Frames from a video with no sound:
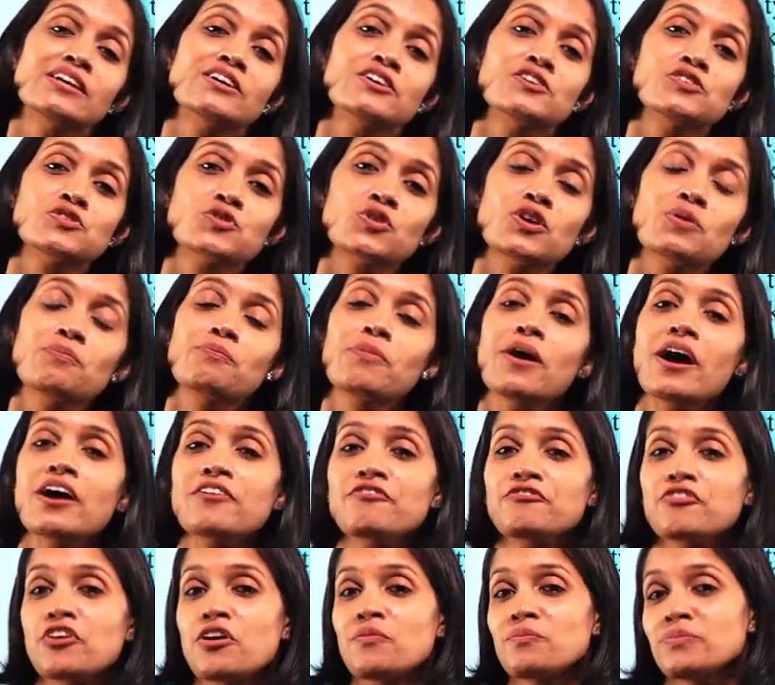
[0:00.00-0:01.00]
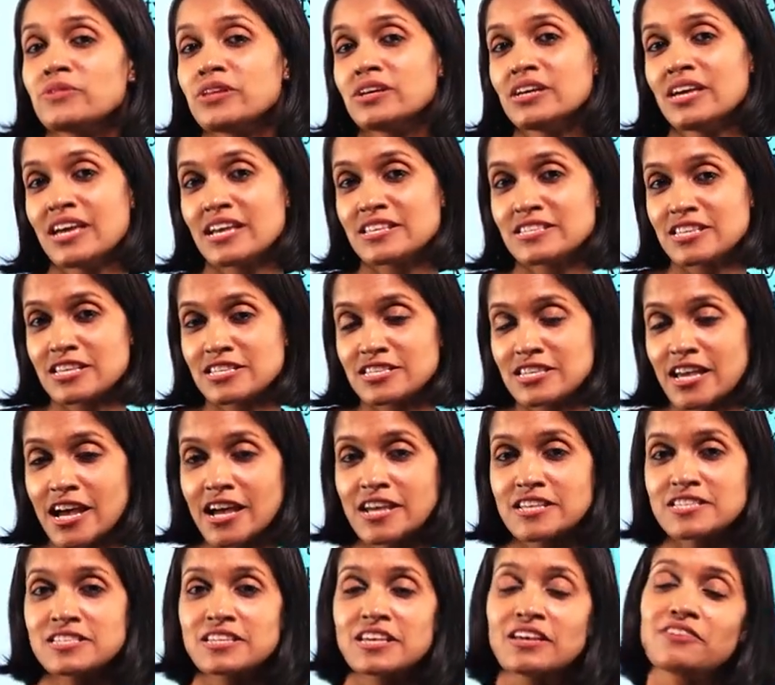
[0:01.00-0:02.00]
So apart from the
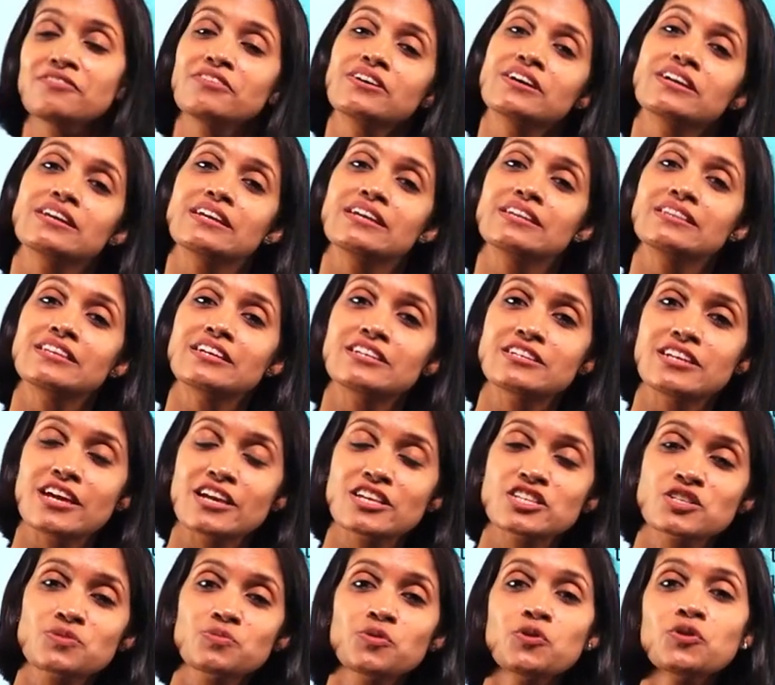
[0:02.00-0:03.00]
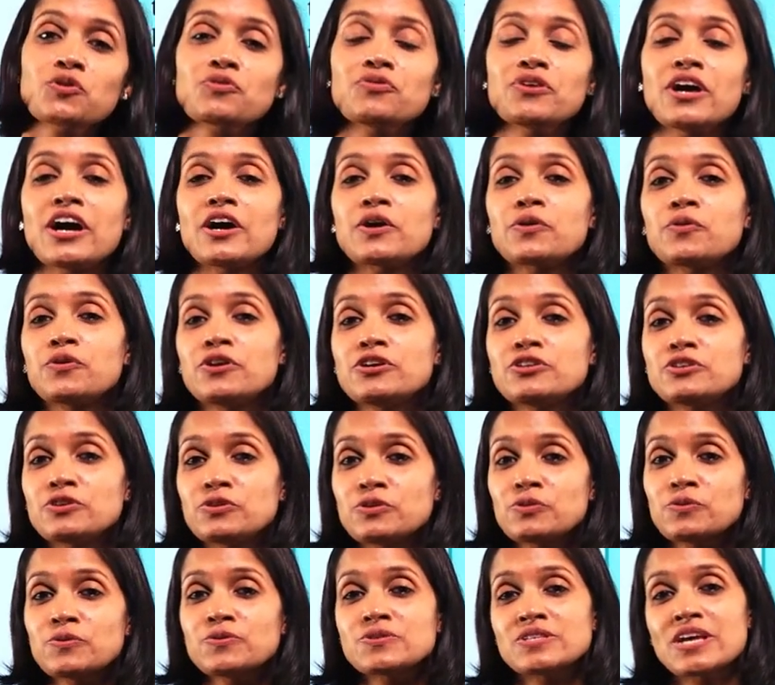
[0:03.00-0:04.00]
exercise given in the textbook, we are going to
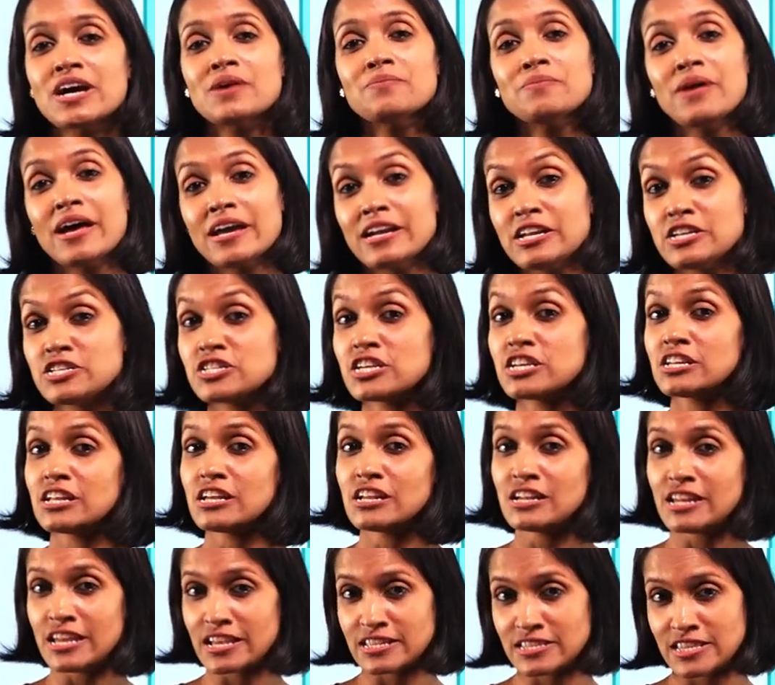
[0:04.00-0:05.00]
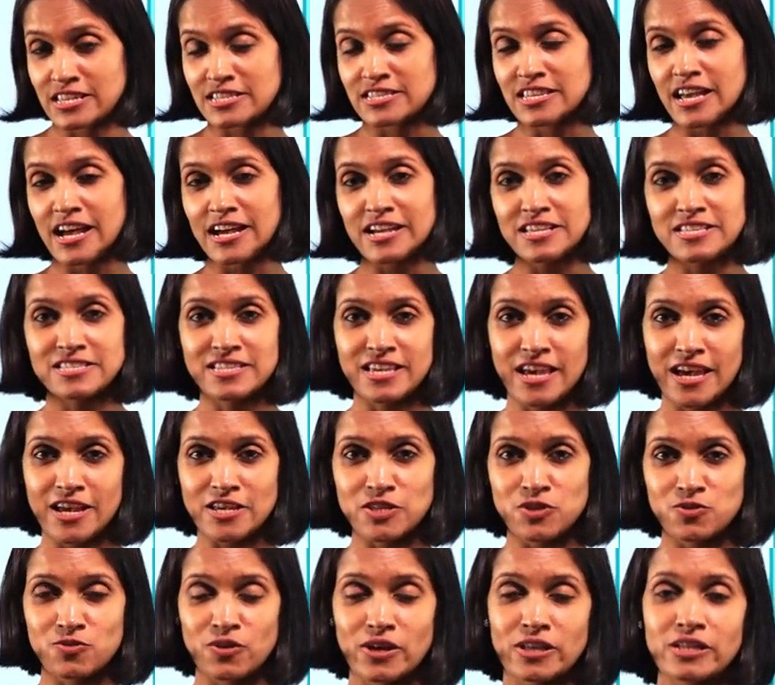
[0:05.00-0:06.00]
do some additional exercise
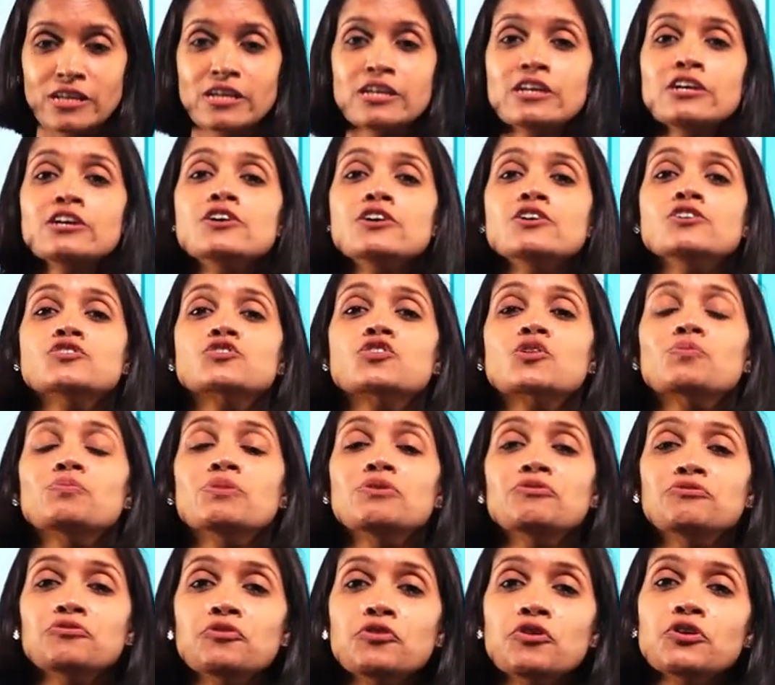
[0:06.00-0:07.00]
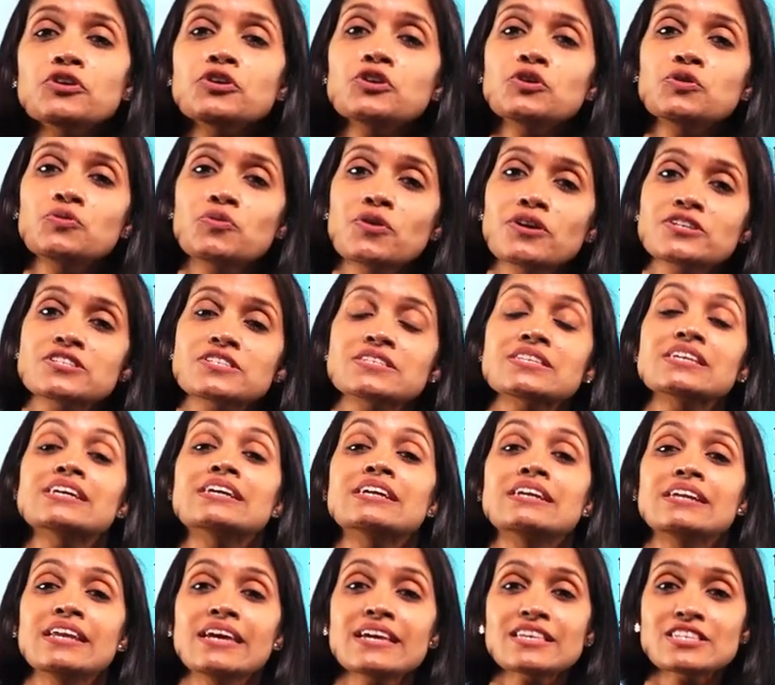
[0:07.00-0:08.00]
as well. So before you watch the
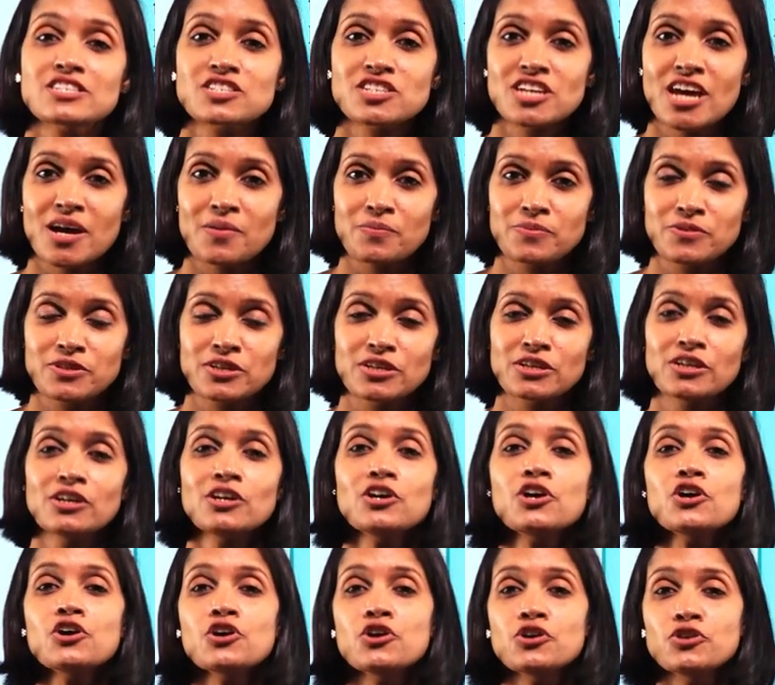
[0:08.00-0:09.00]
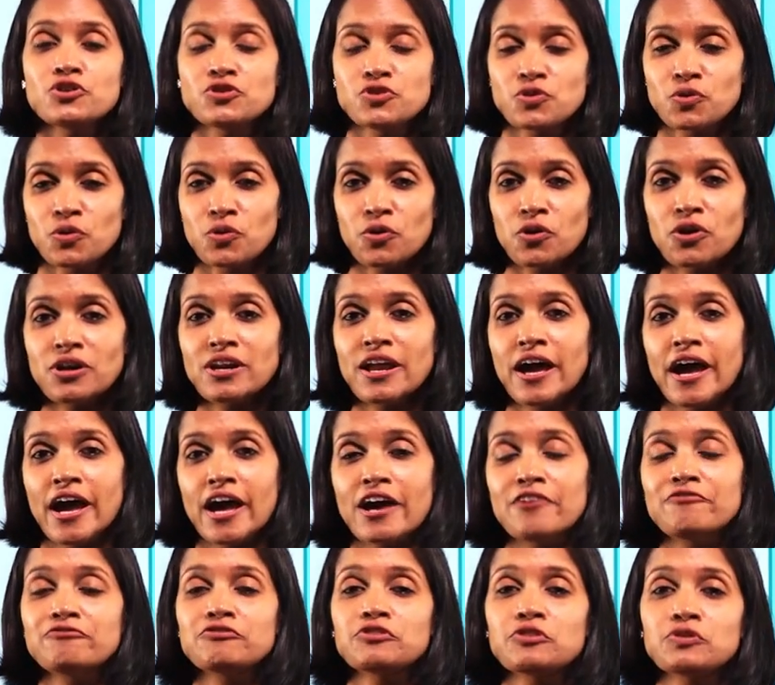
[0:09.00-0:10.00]
next chapter, you all
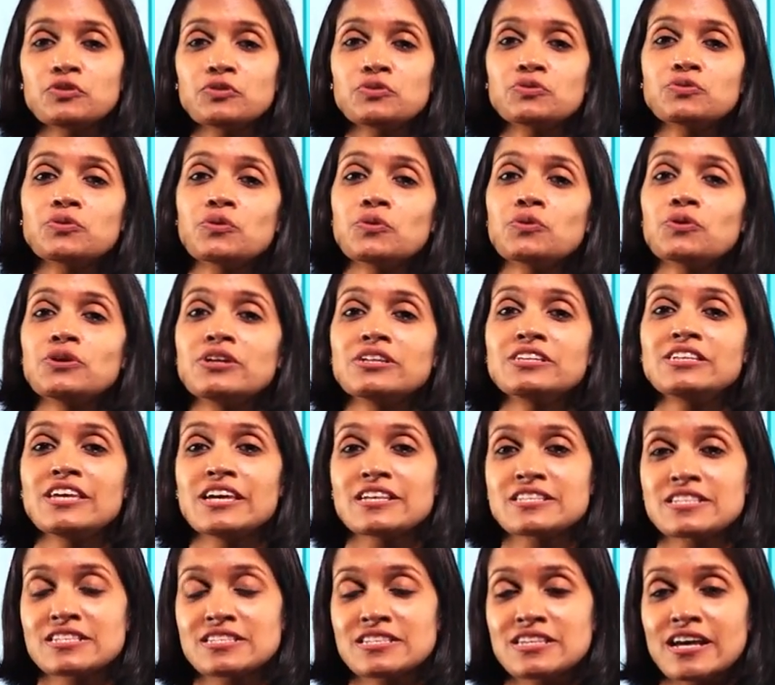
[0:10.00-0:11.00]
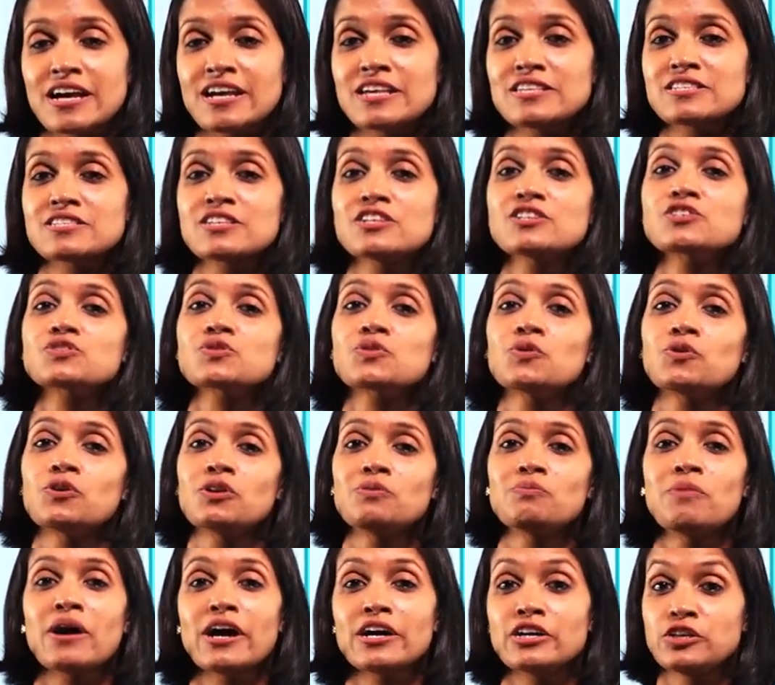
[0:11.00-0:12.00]
have to do all the exercises all
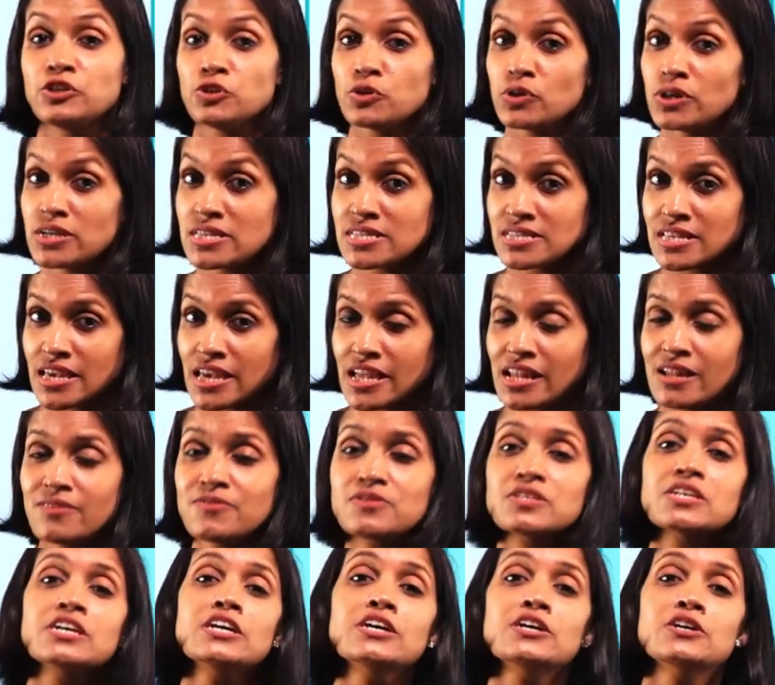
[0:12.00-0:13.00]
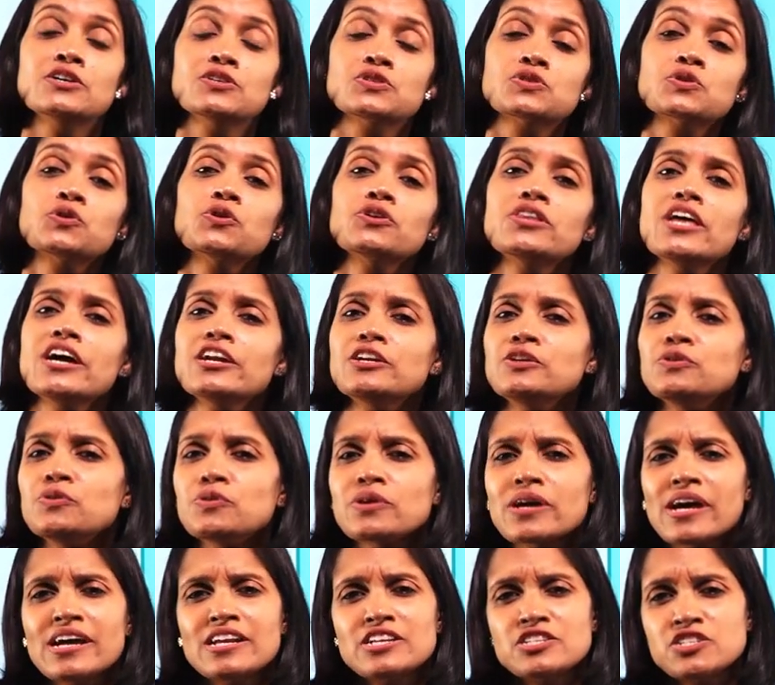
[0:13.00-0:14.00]
by yourselves so that you
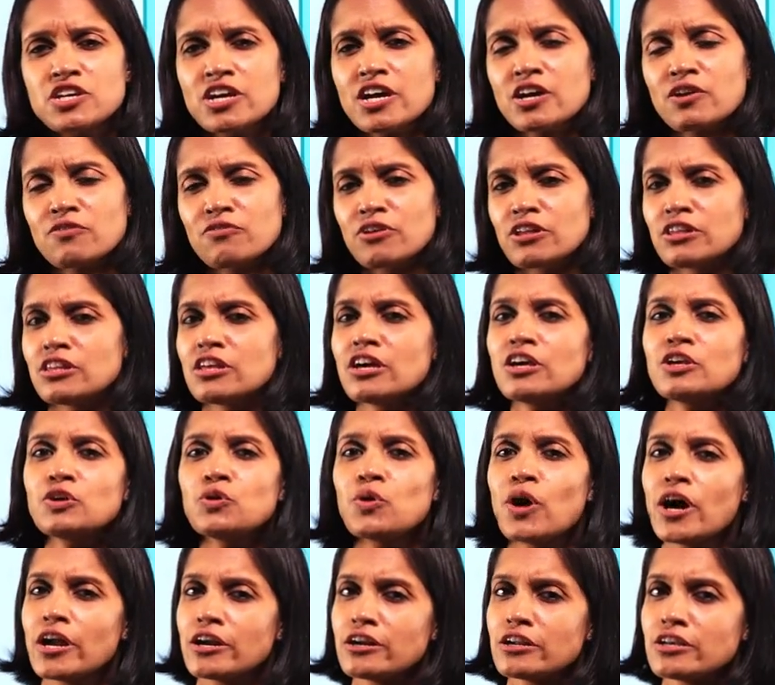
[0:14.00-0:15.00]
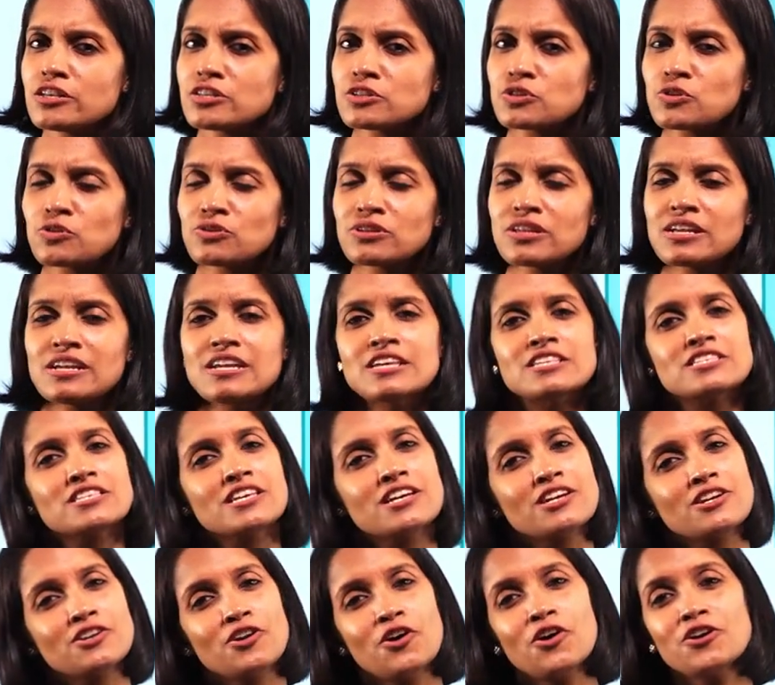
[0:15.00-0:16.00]
can check whether you understood the
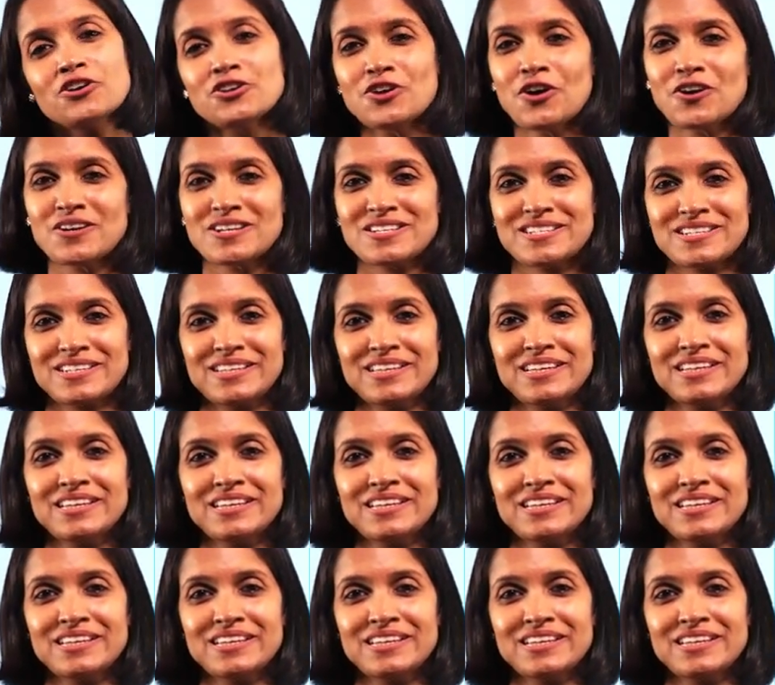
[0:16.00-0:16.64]
lesson or not.